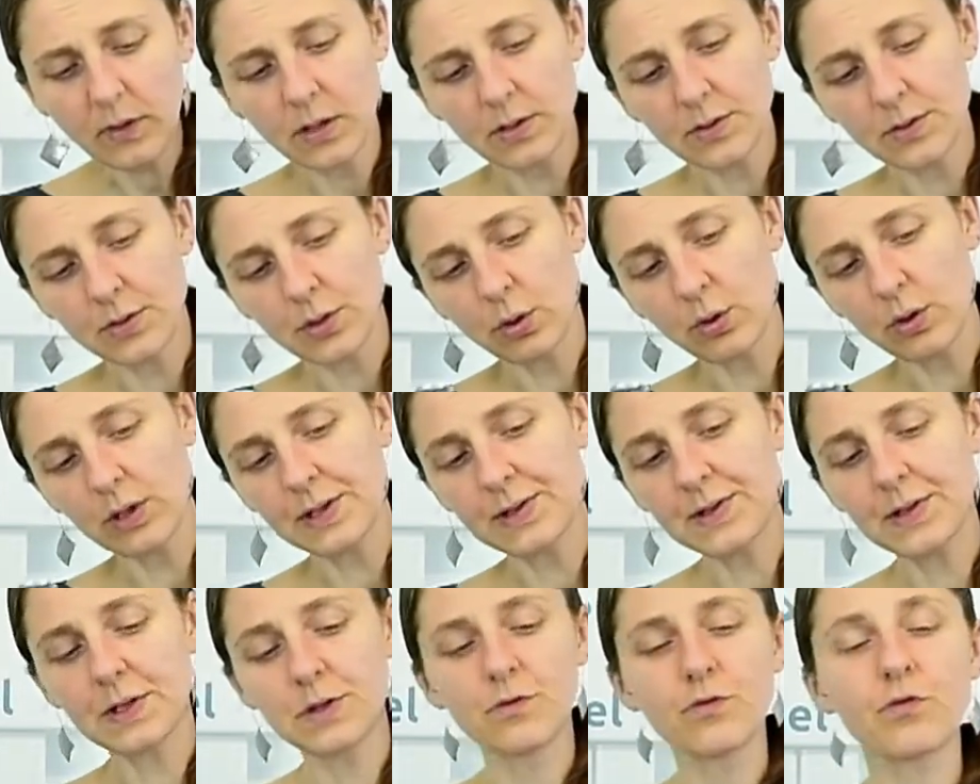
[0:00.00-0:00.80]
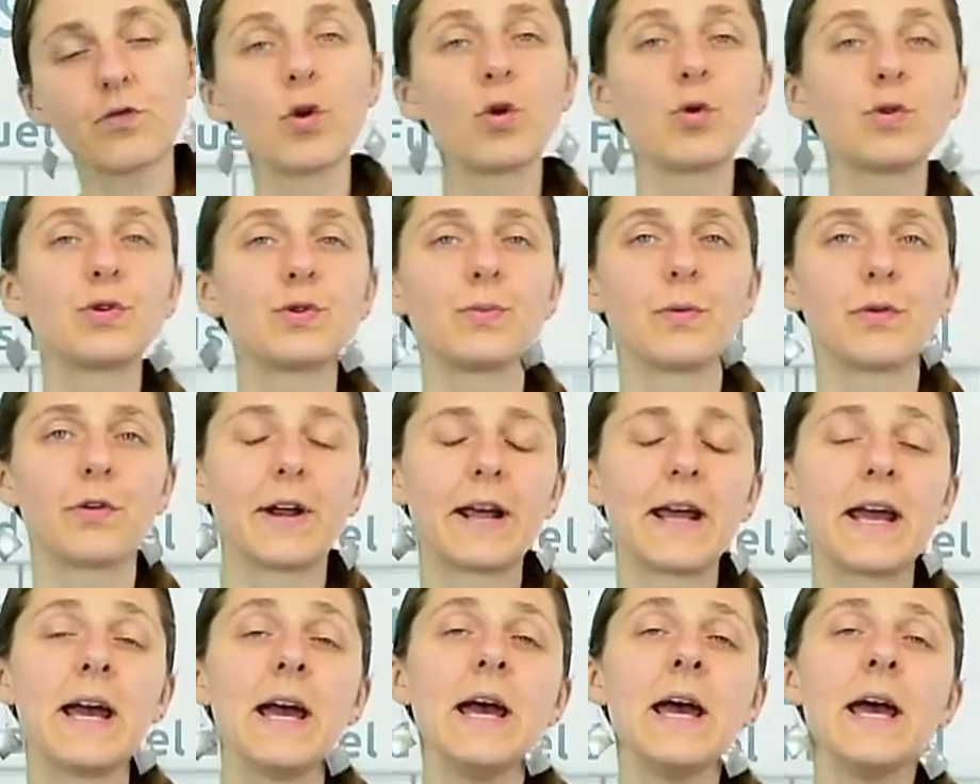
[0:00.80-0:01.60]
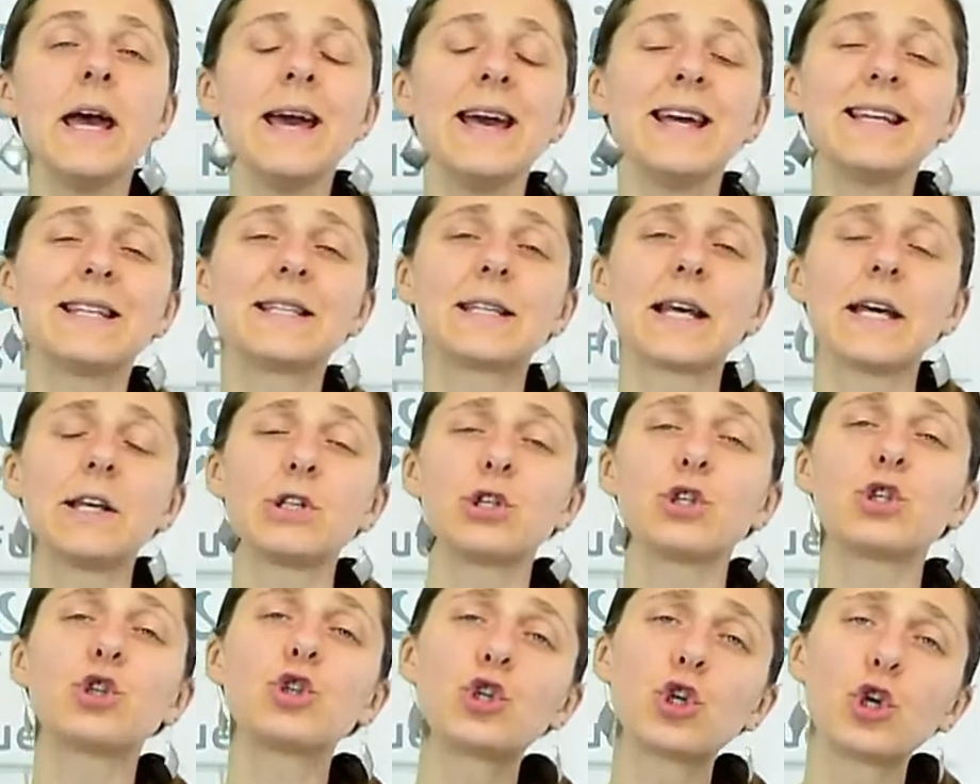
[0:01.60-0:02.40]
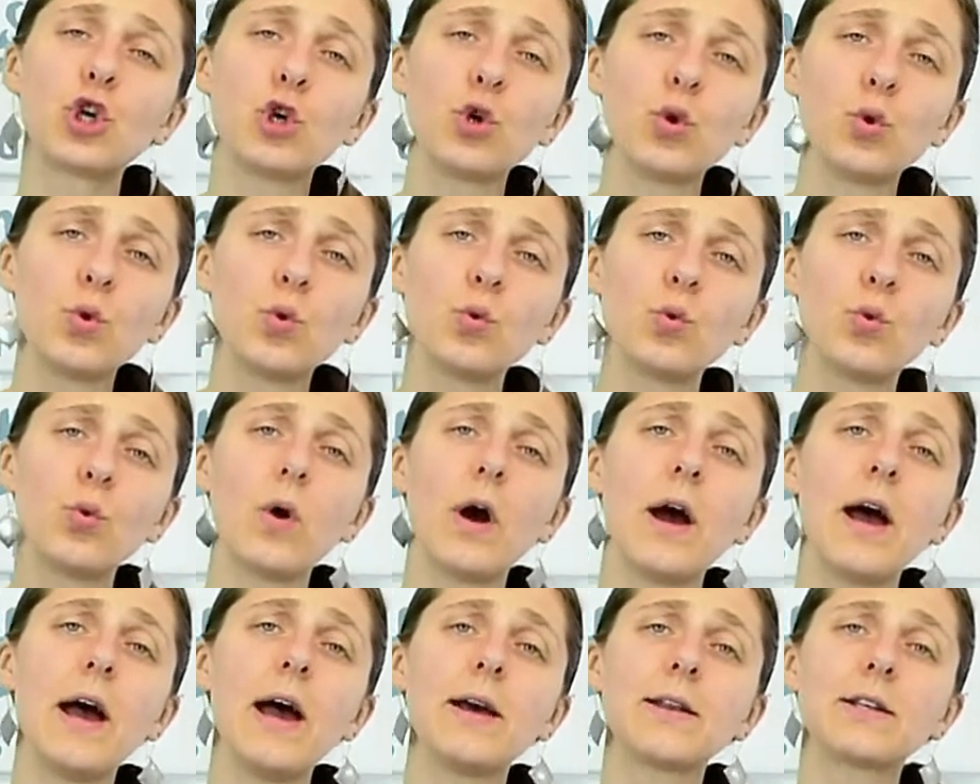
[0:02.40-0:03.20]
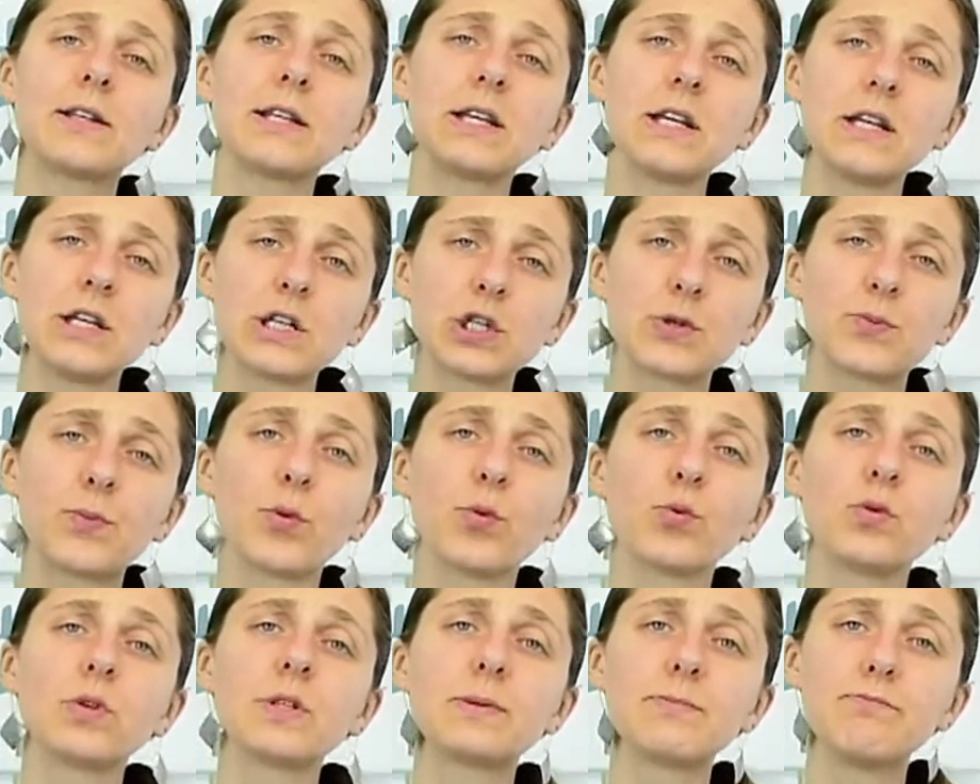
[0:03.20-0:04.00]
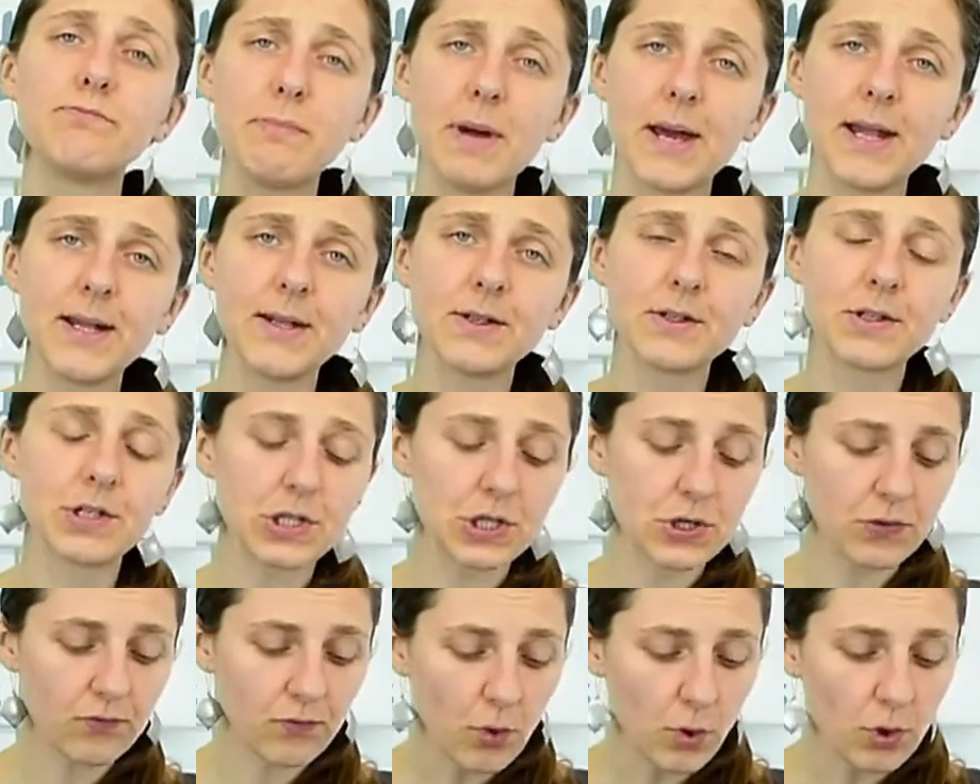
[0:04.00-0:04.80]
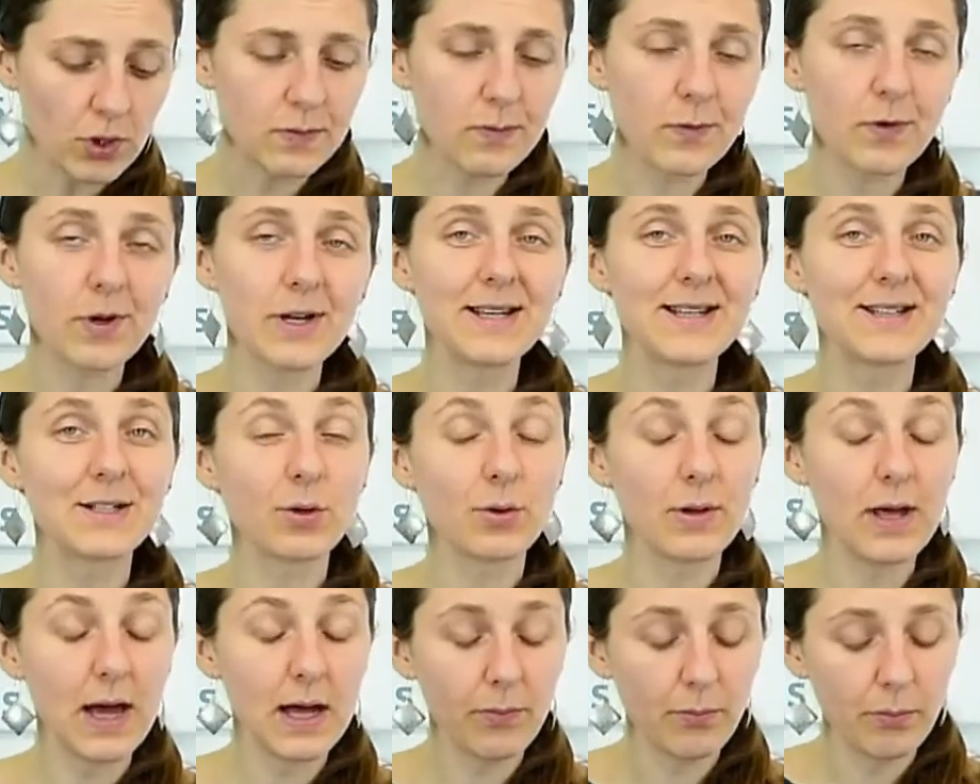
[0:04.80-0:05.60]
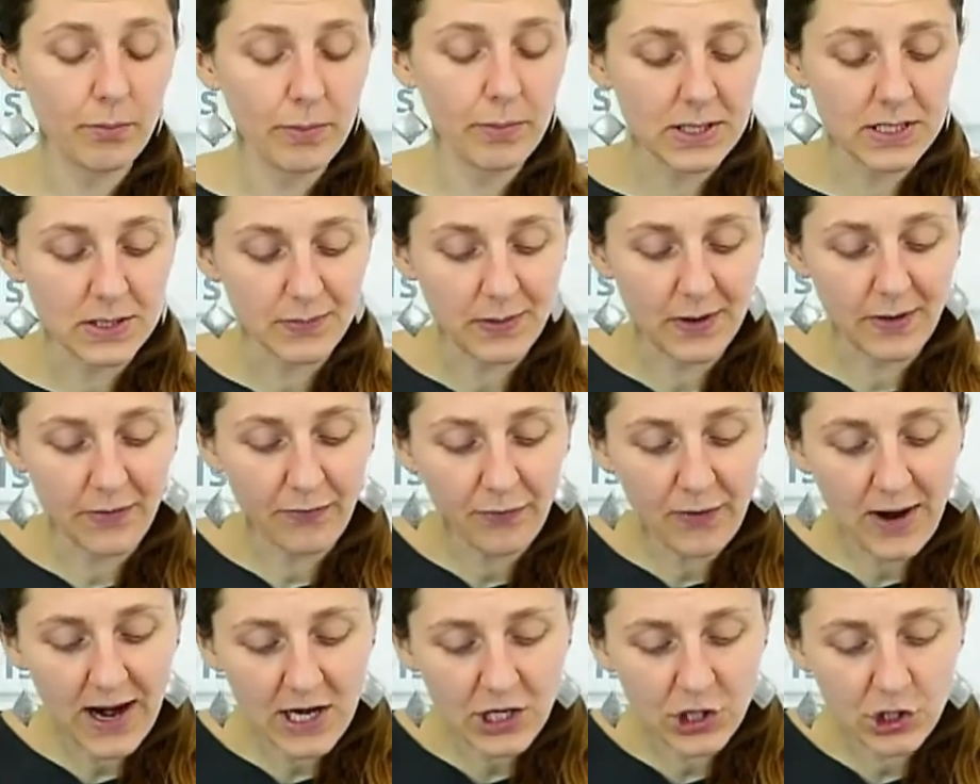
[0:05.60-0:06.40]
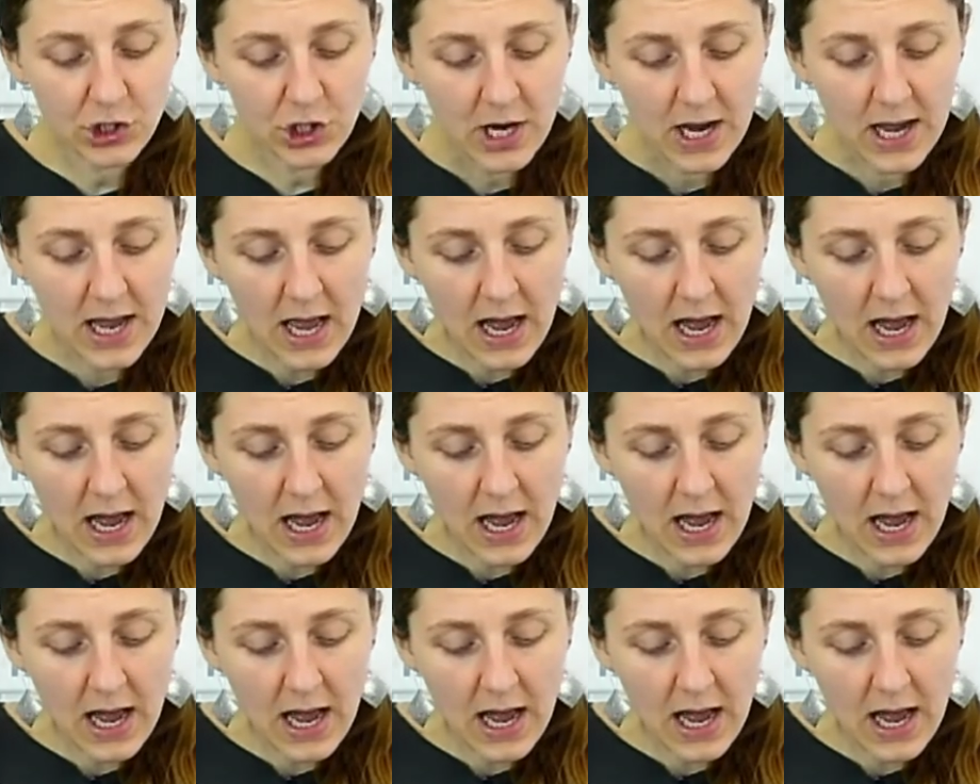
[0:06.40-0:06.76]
So this is rosemary. It says 2 teaspoons minced rosemary, so that must be fresh.